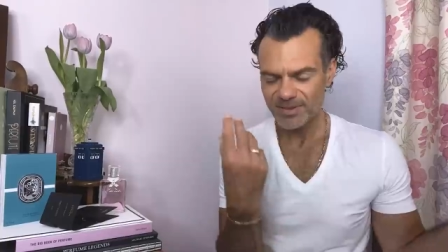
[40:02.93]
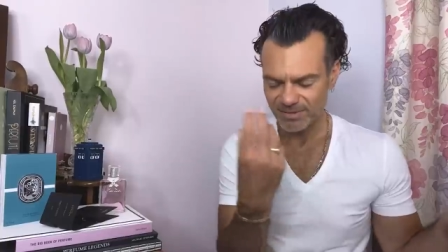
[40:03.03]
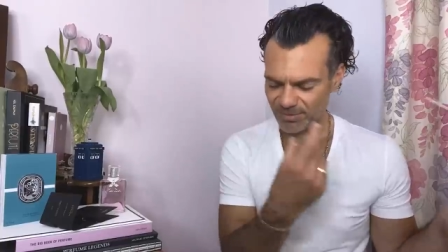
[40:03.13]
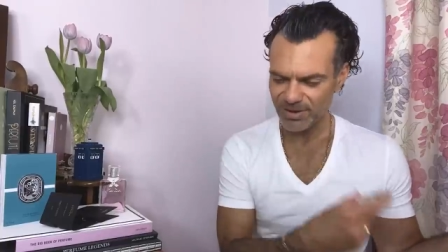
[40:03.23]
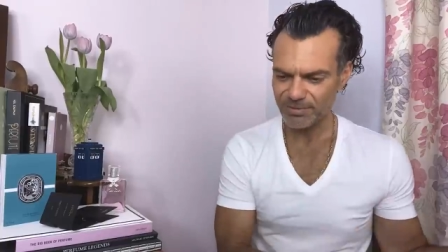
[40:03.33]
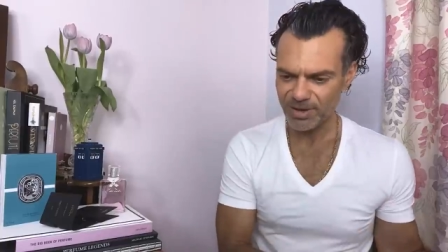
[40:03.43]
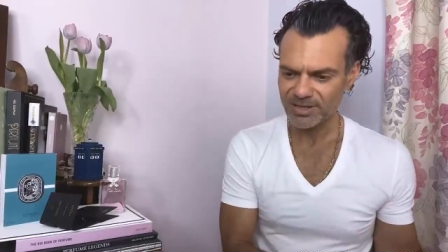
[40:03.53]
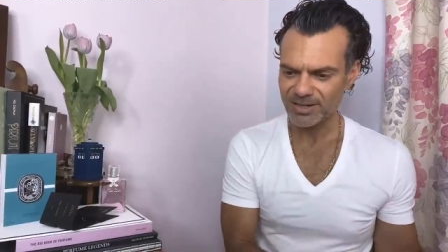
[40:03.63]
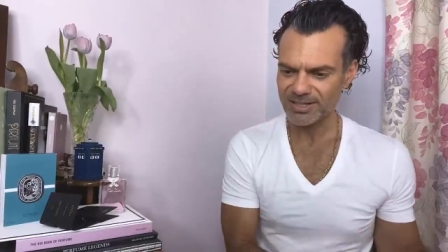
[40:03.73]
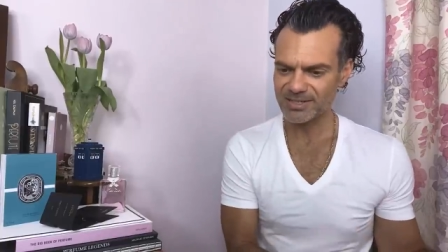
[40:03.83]
never
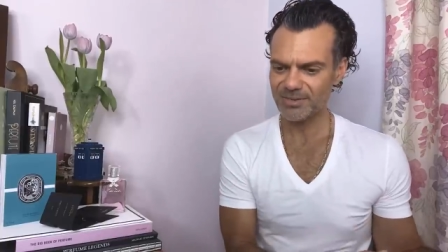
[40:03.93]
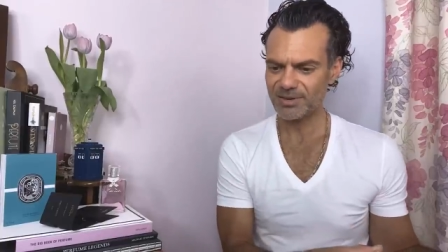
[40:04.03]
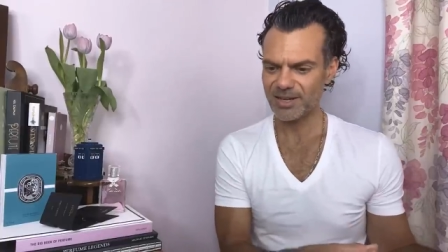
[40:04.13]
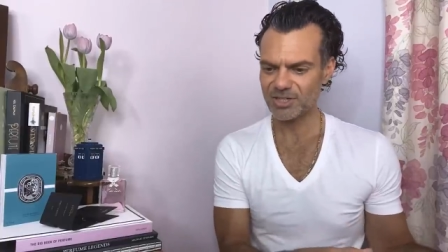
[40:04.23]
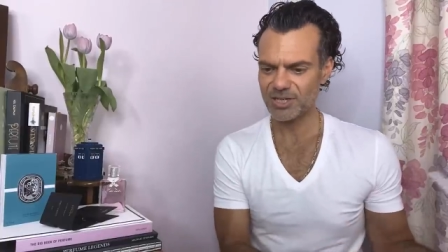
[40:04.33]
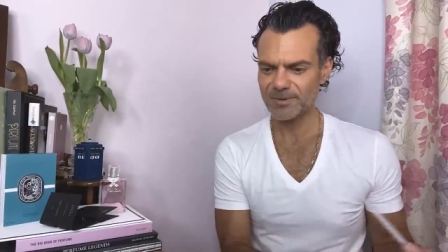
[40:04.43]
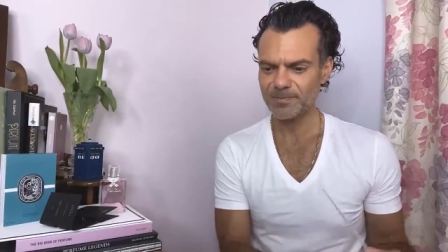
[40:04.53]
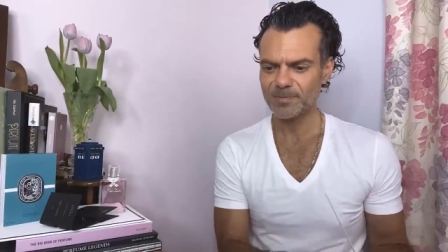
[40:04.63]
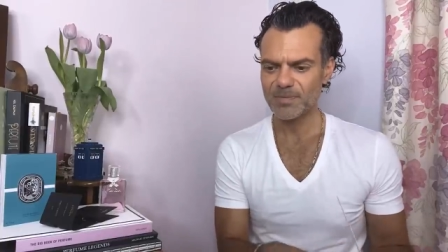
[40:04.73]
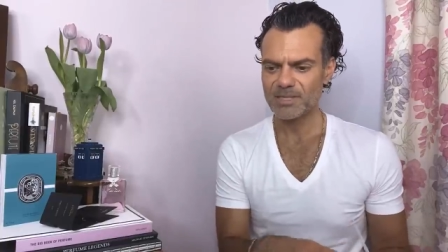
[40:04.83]
mind. Let's see if it actually
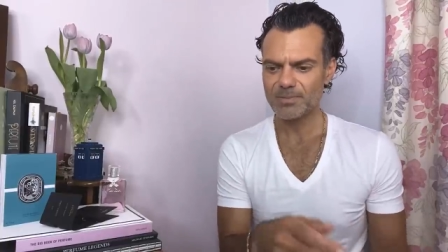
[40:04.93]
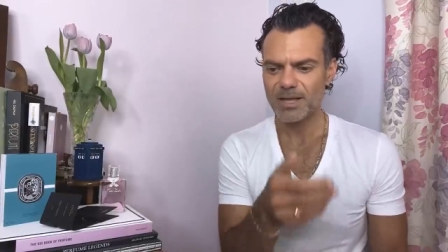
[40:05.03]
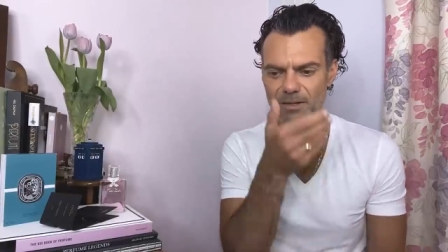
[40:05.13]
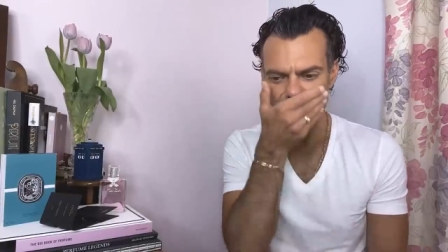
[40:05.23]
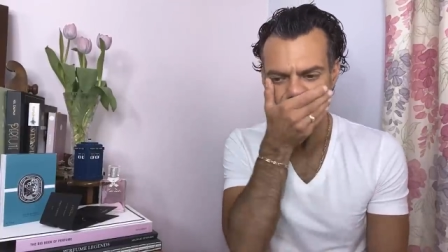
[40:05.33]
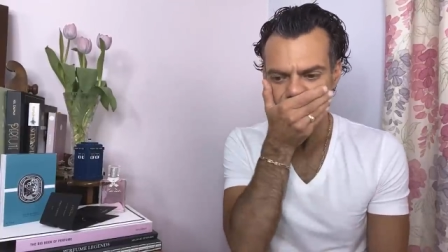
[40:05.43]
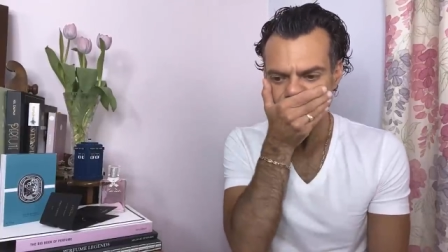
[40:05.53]
smells